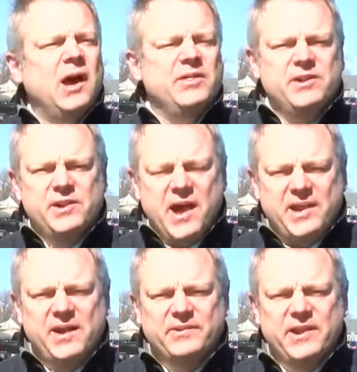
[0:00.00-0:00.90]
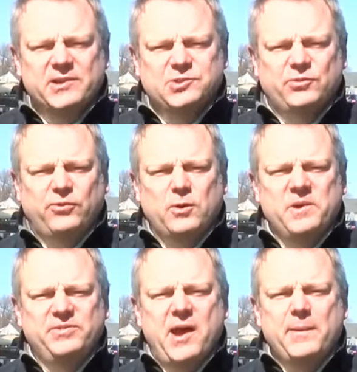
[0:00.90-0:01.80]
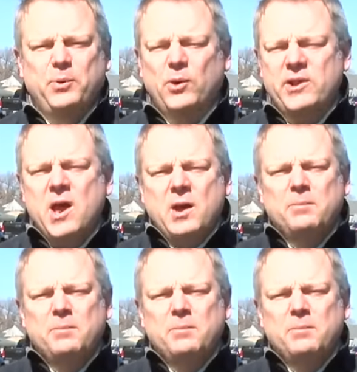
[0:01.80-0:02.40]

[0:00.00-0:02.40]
Uh, they did not have an answer for me at that point,